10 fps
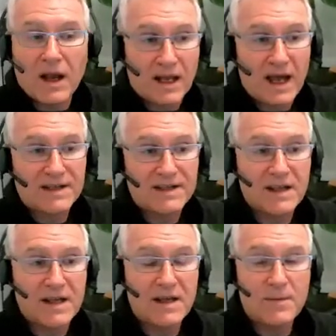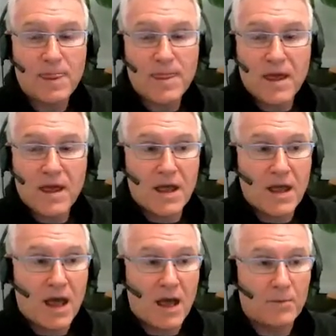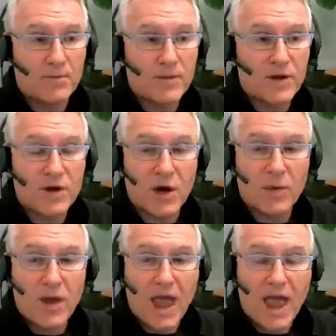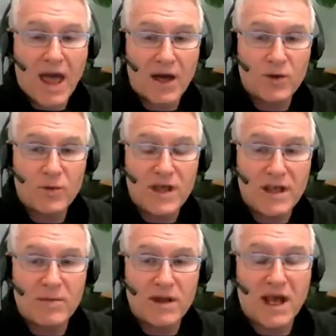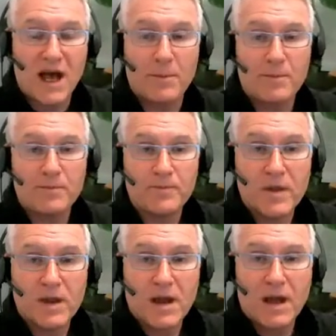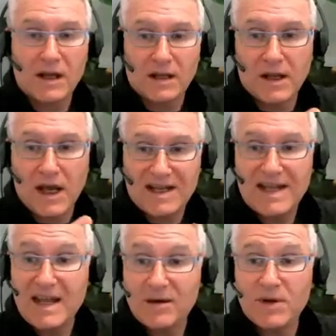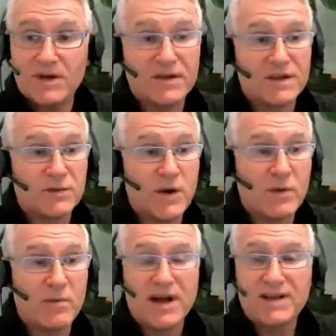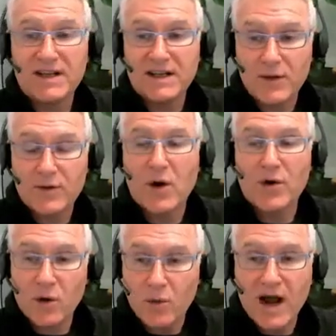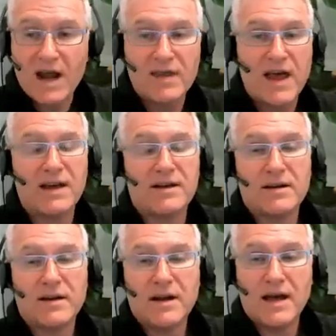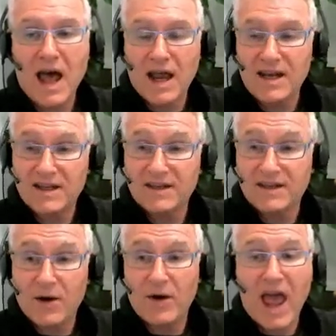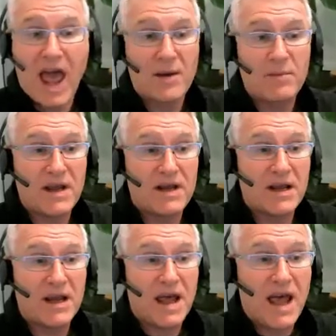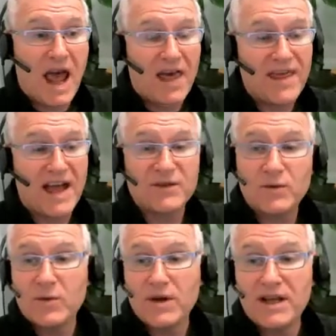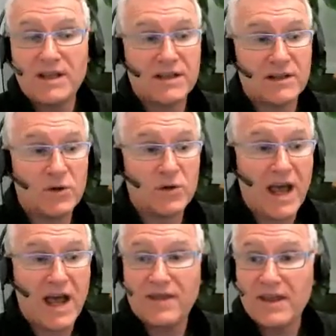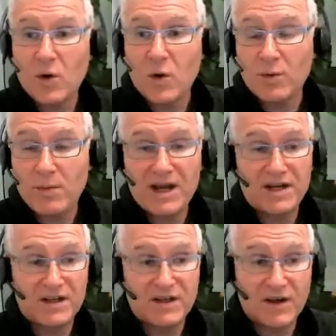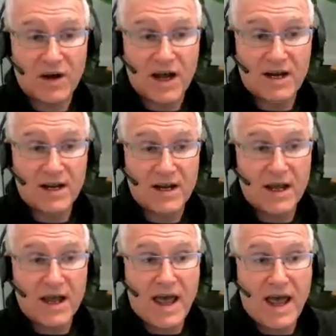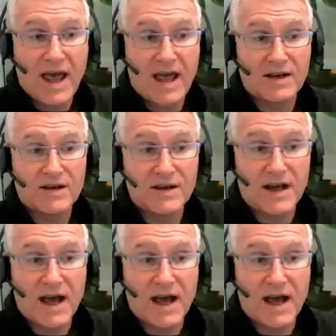Lastly, how do we become a lean business where we're basically throwing away that unnecessary admin? And that's where we need to look at the automation side and,